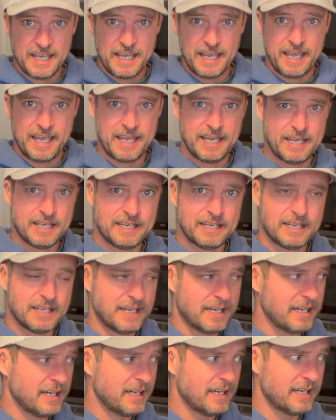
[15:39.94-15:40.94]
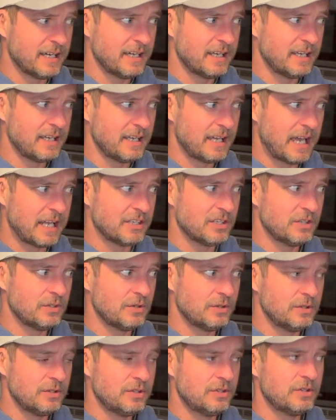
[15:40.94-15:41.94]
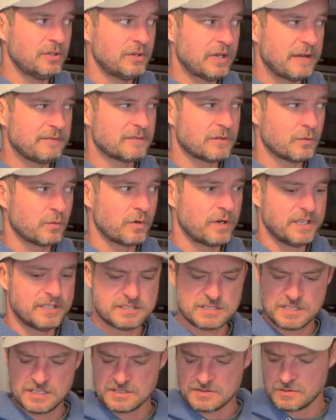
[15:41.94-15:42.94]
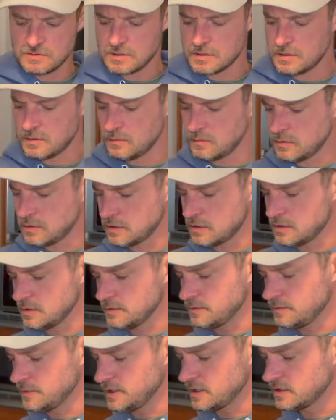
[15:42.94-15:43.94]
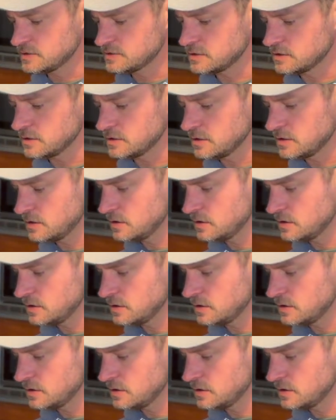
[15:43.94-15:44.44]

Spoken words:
and you do have to rinse these with cold water. Let me make sure.